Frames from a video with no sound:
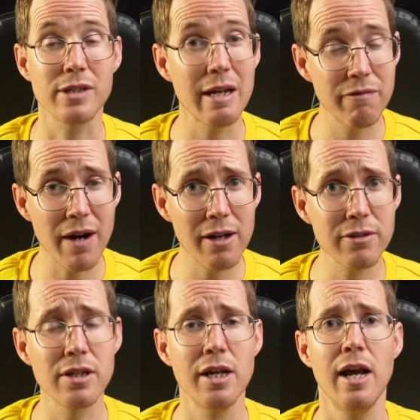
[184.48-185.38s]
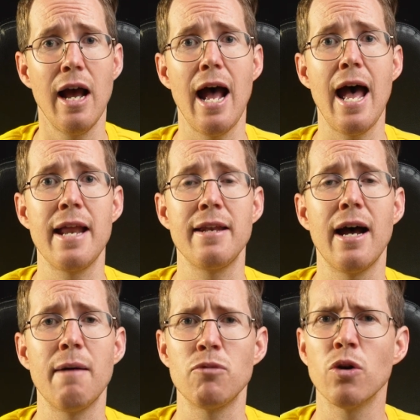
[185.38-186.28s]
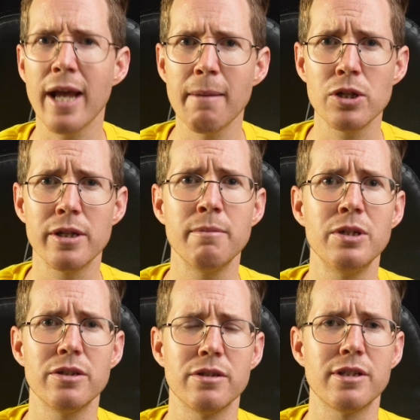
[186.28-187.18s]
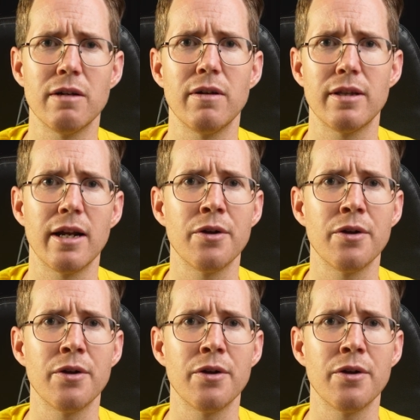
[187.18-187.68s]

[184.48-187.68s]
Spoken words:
save files, and your captured images and stuff like that.